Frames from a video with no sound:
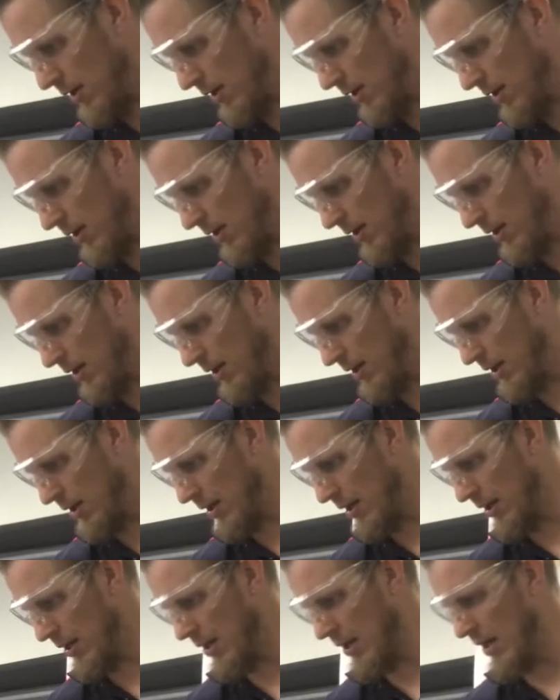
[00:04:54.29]
in a,
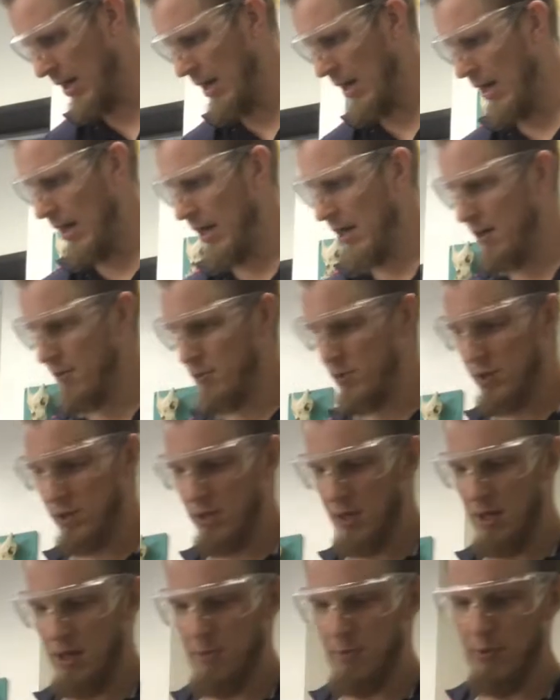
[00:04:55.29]
and I'm just
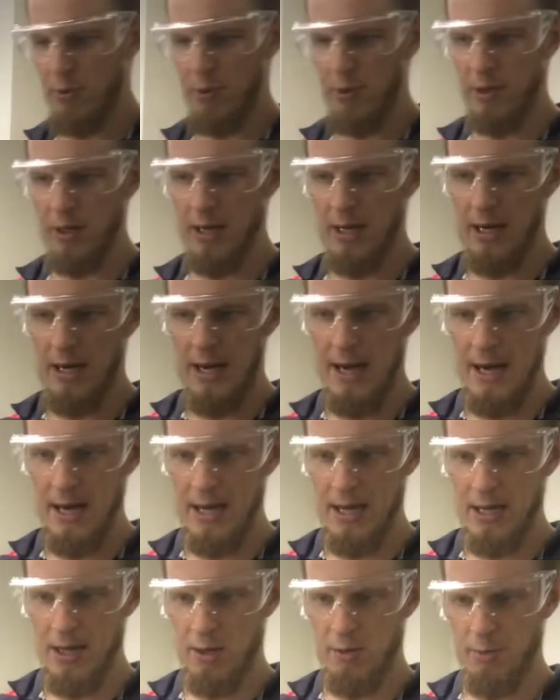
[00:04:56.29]
going to put a
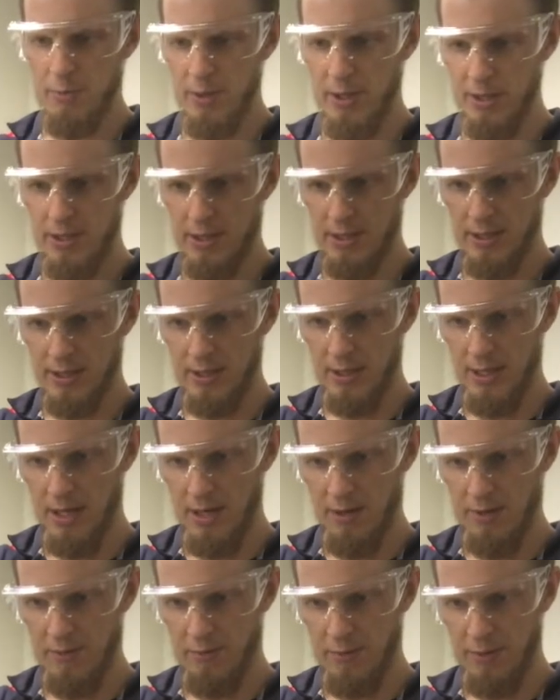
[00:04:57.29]
little bit to start
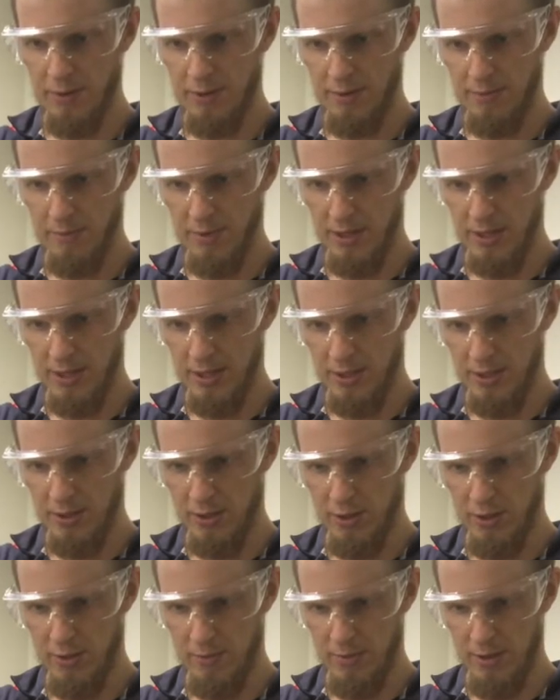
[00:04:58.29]
off with in my test
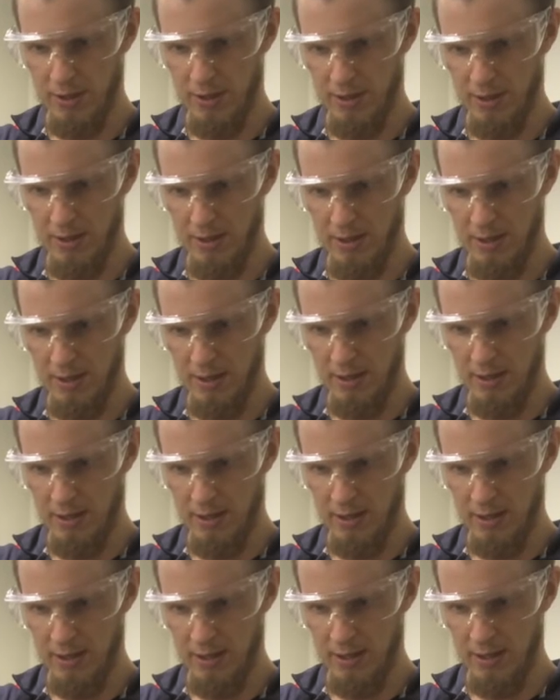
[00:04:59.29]
tube.
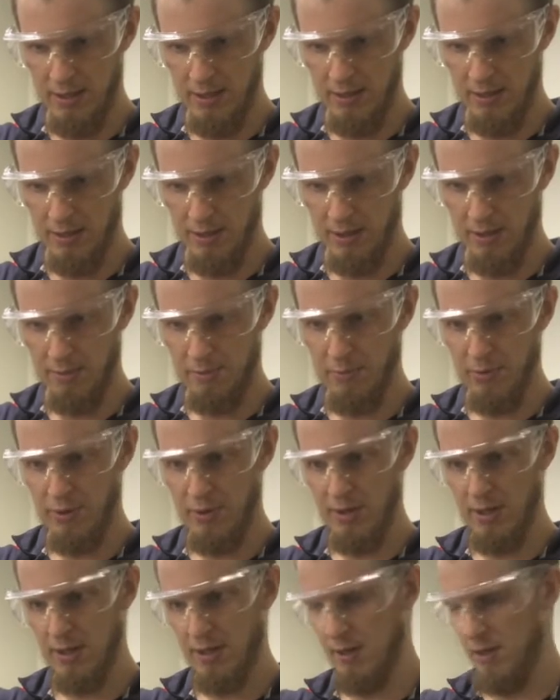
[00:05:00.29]
Okay, so I'm going to put
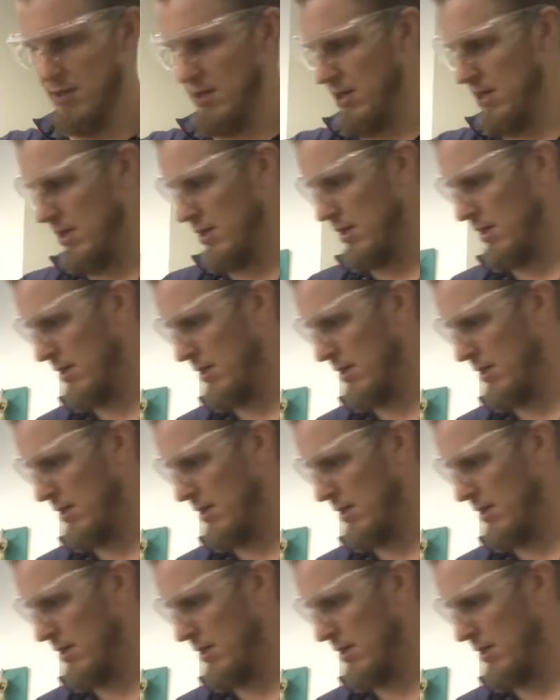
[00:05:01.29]
that in there.